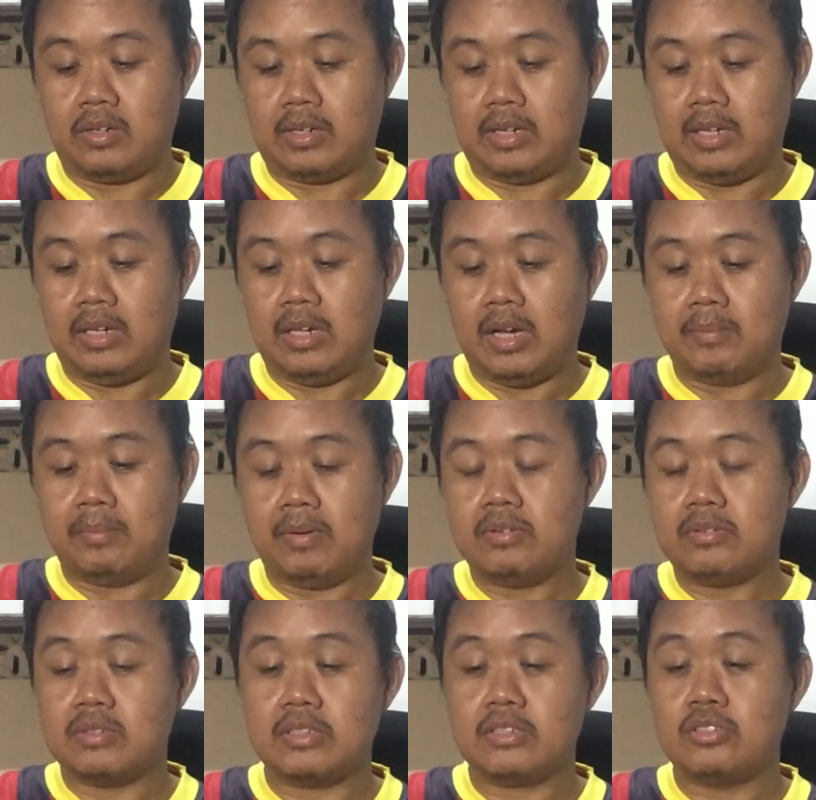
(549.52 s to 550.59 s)
Okay,
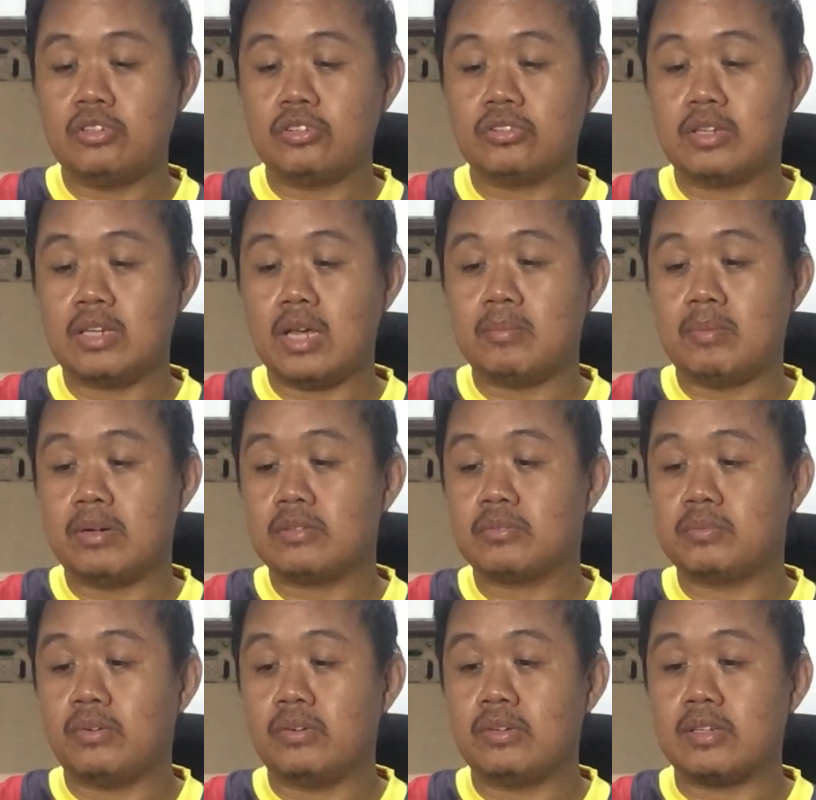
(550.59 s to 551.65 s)
let's go to the about
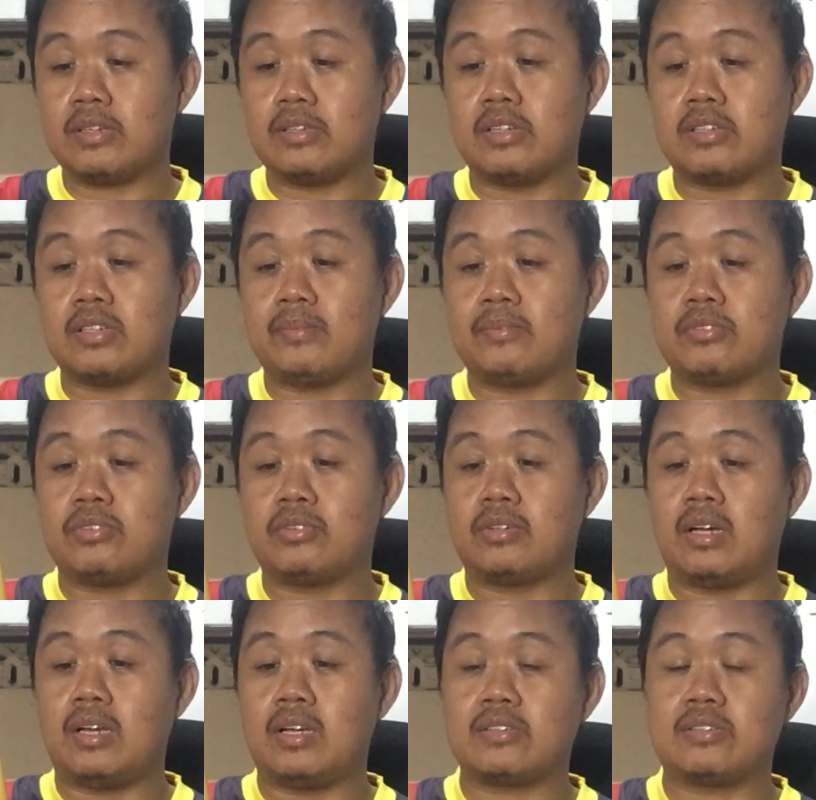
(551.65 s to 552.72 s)
phone is the Samsung
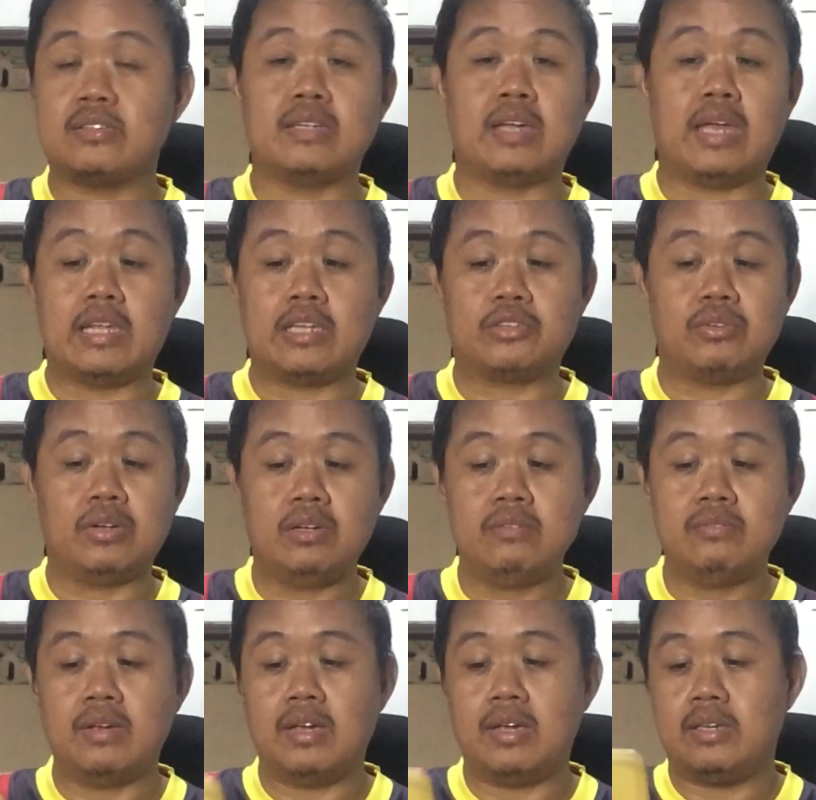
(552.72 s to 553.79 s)
Galaxy
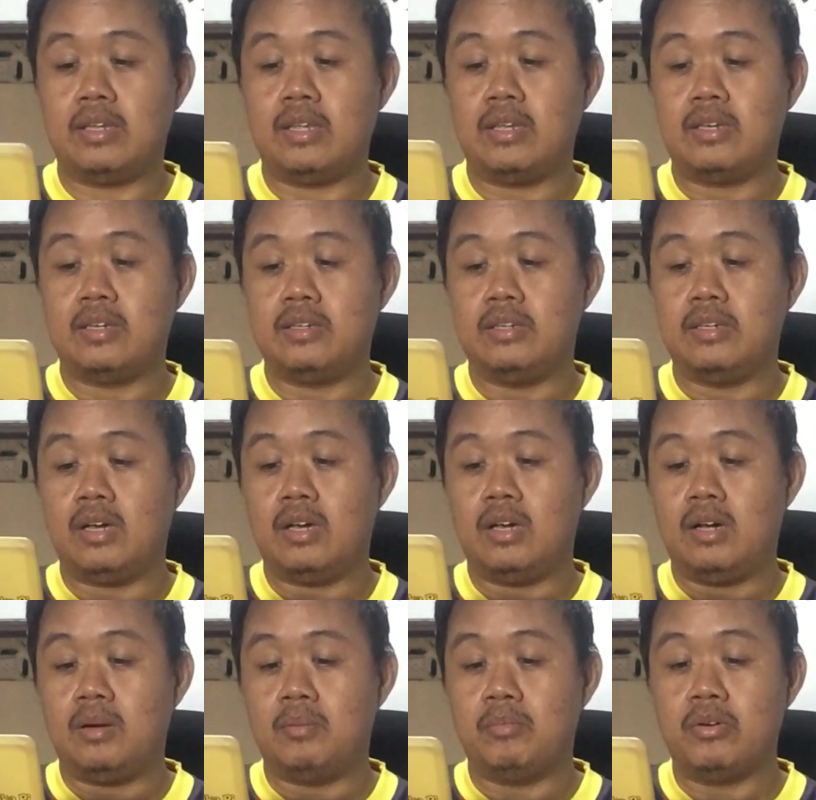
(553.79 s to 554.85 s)
A12, and then the
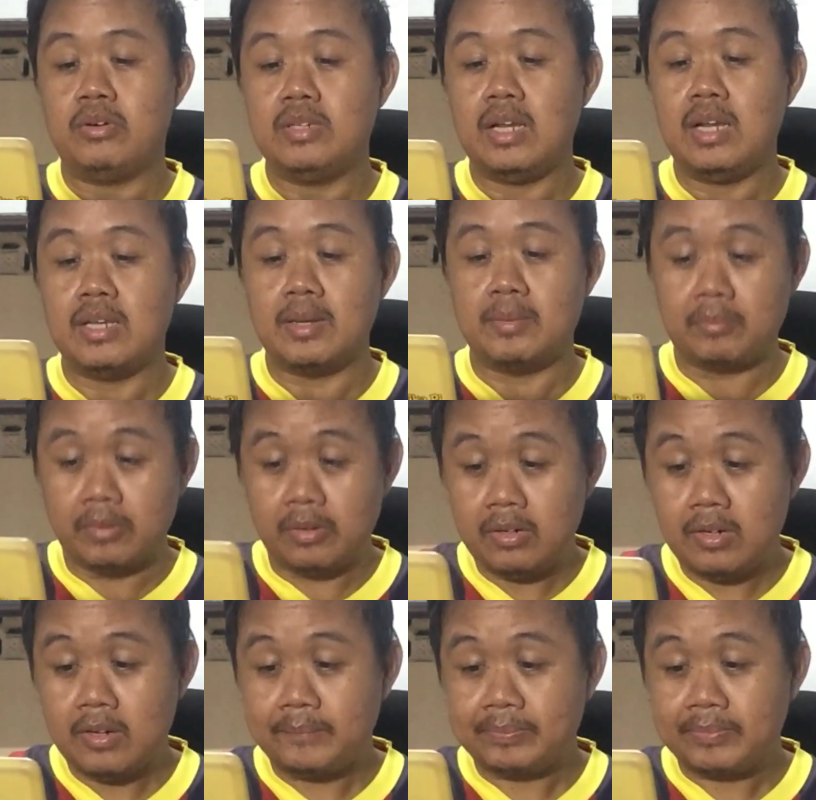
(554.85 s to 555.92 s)
model
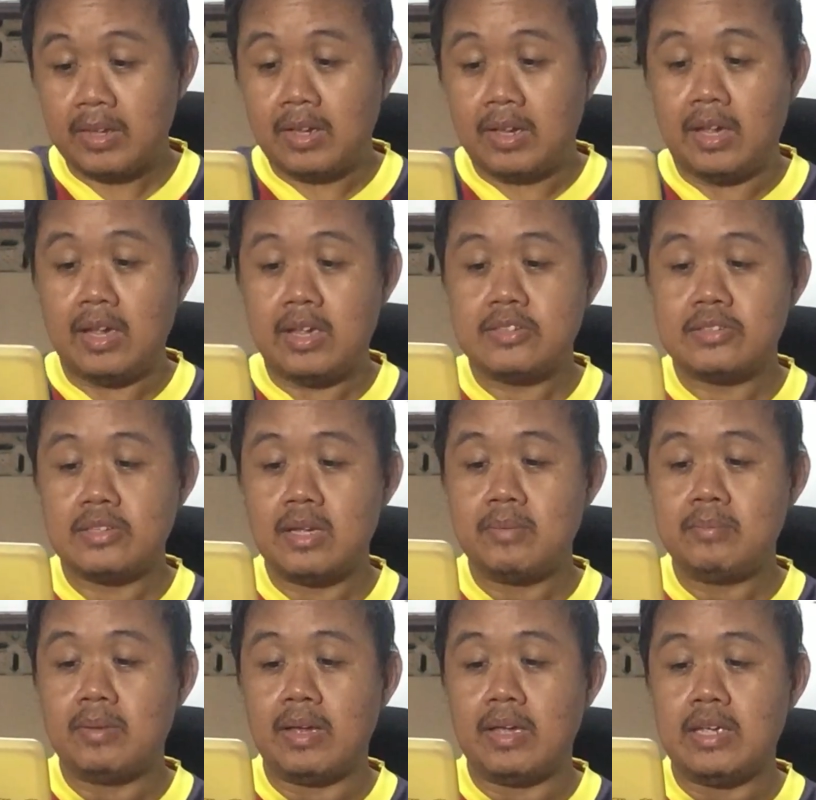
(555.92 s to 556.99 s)
number
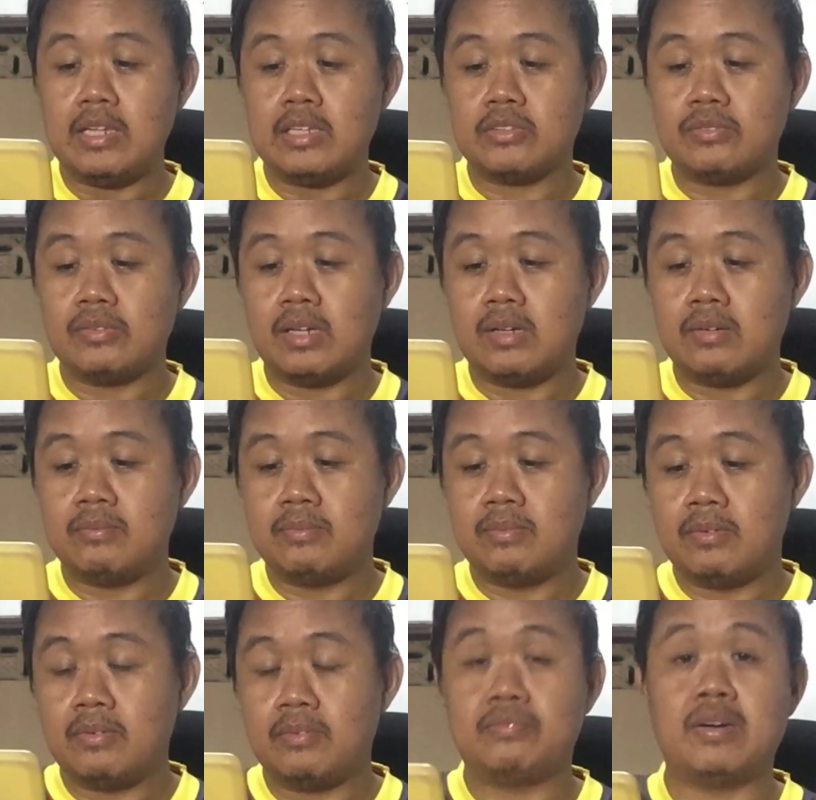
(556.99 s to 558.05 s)

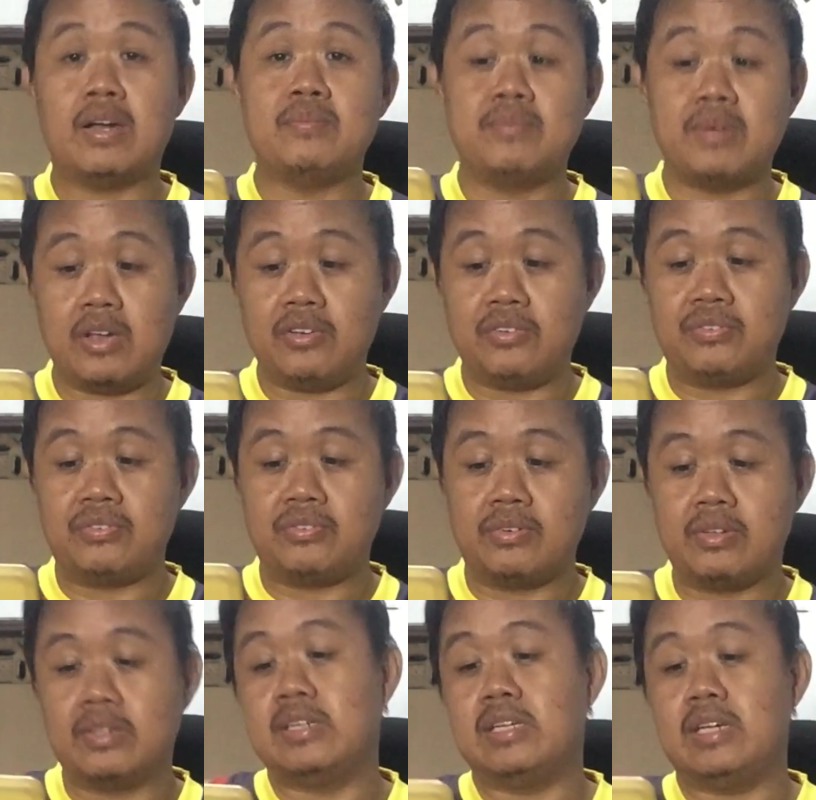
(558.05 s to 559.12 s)

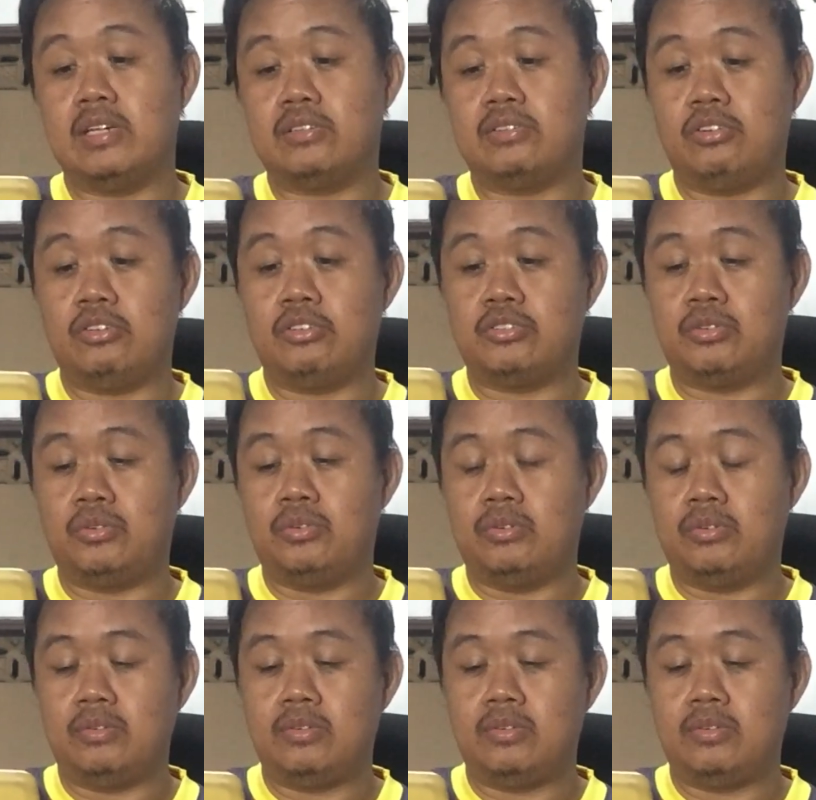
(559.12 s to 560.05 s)
SMA125FDS or so.